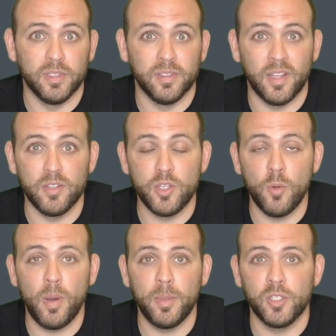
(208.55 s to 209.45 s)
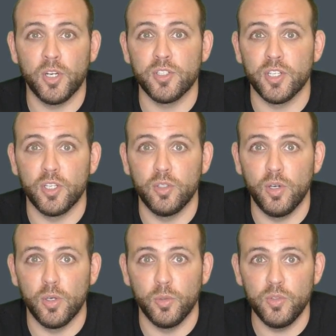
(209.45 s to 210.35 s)
and there's no public charging
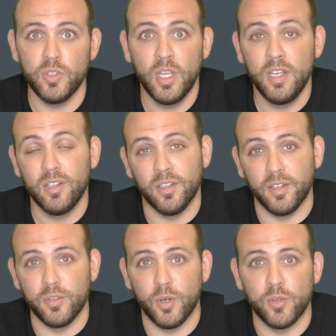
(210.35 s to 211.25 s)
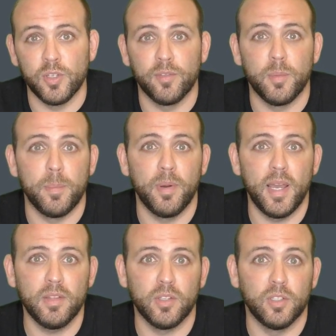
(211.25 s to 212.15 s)
close, at least close enough to be
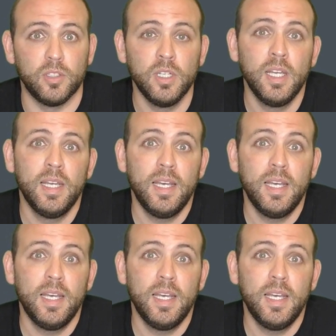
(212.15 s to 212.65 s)
practical.